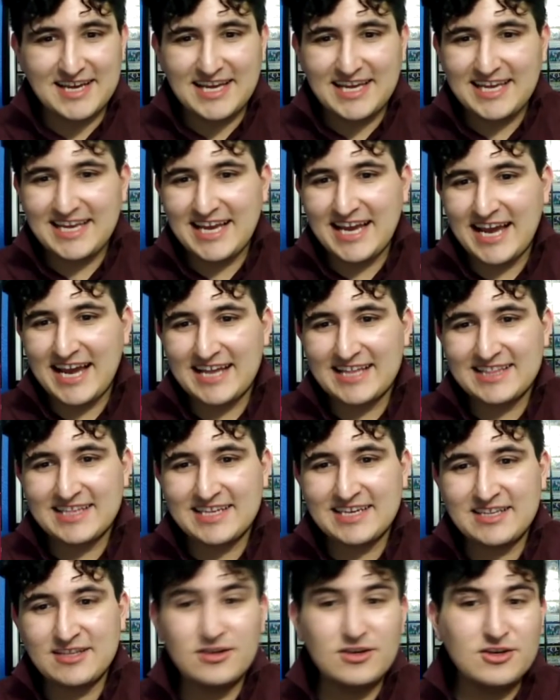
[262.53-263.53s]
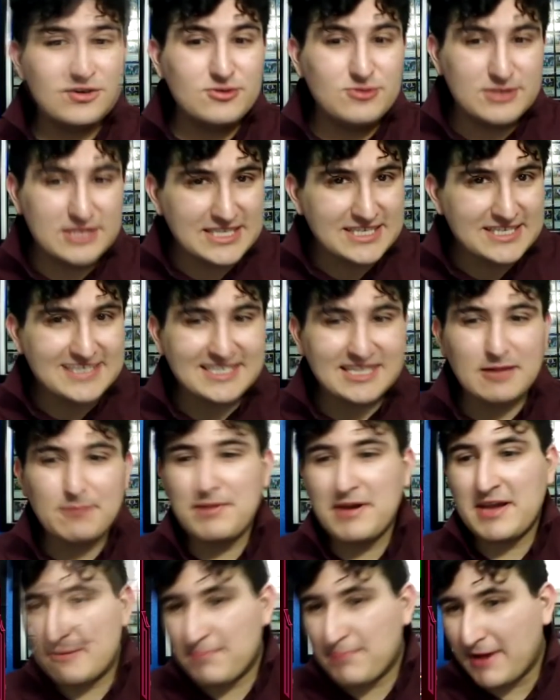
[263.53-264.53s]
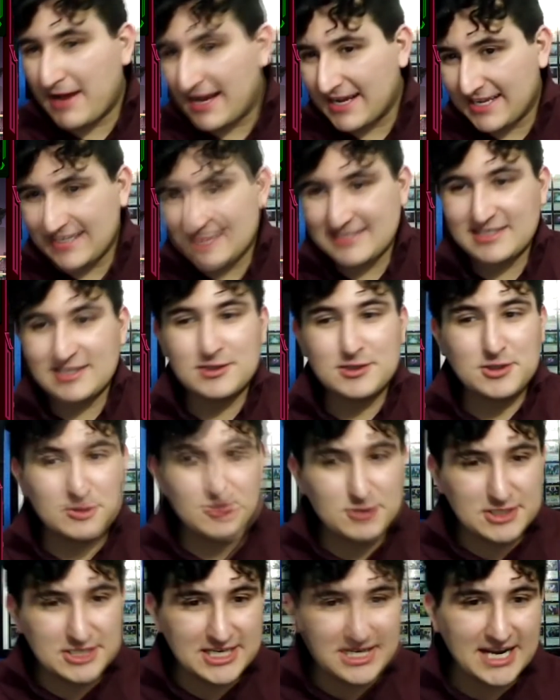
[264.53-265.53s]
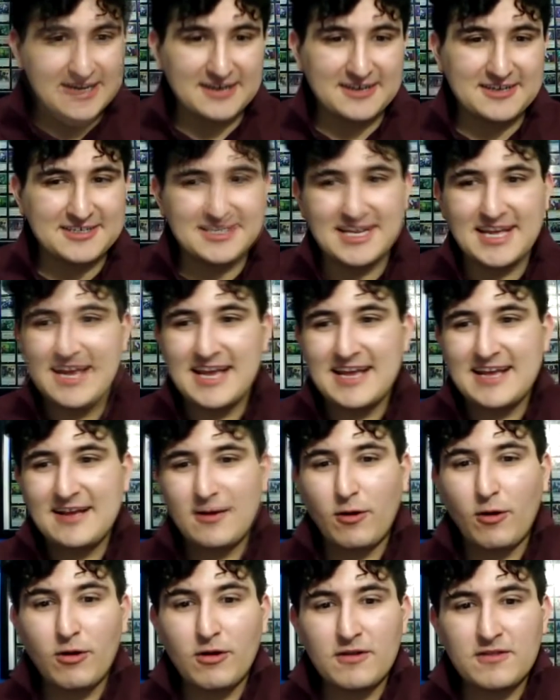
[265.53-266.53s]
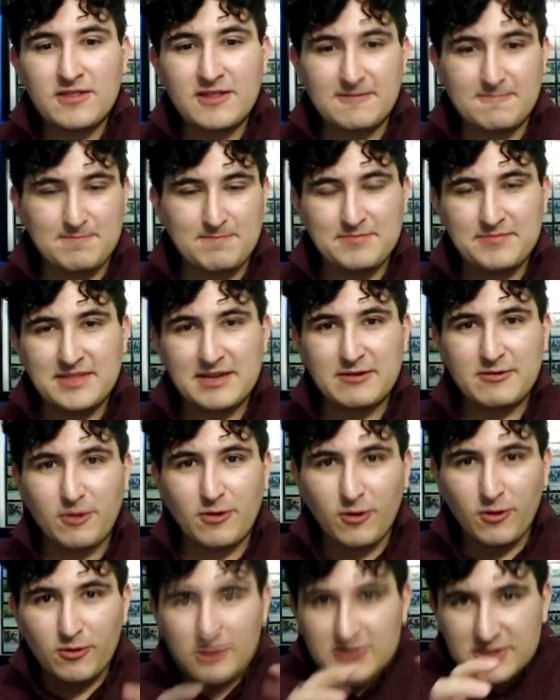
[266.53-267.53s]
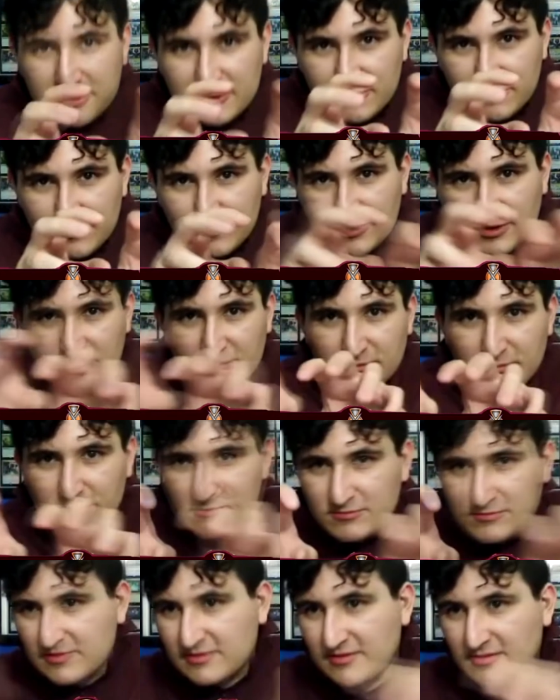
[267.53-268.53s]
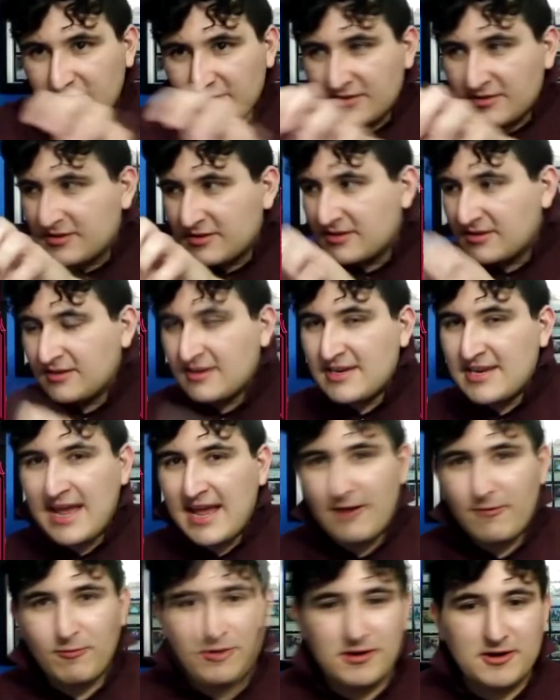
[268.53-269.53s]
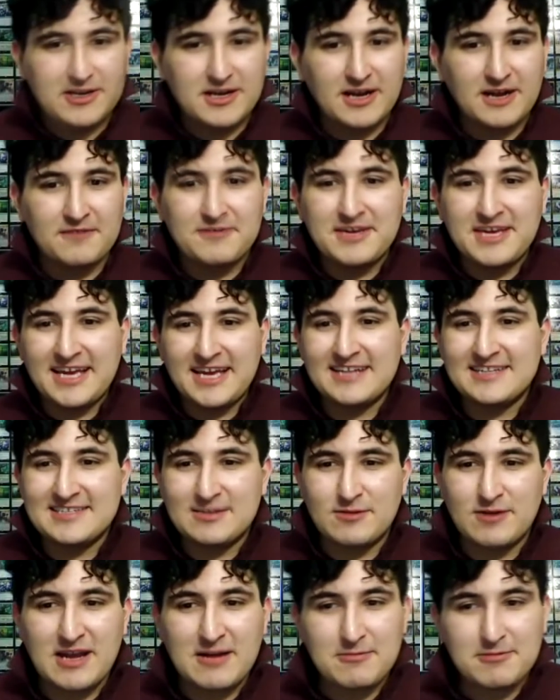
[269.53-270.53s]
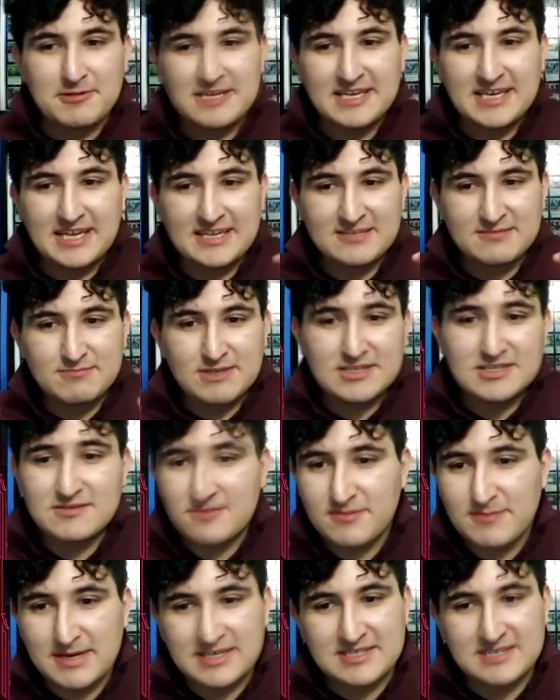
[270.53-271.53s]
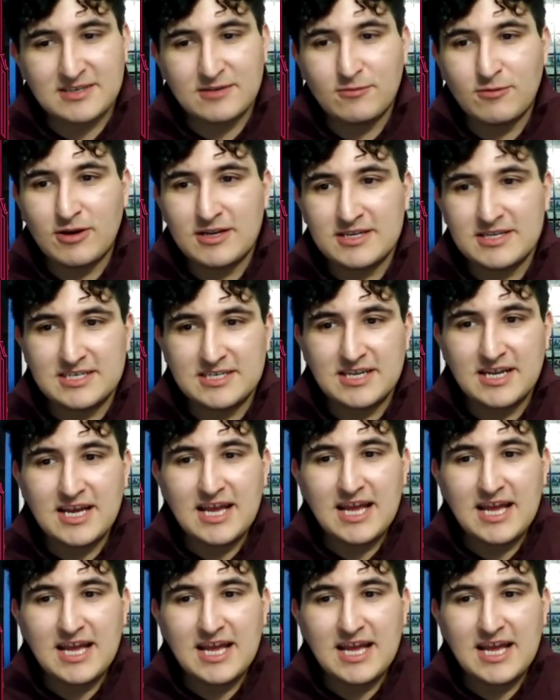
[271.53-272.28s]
He had the newsies, the pickpockets, the shoe shiners, all of them. They were all just little network of kids that were able to get as much information as they wanted.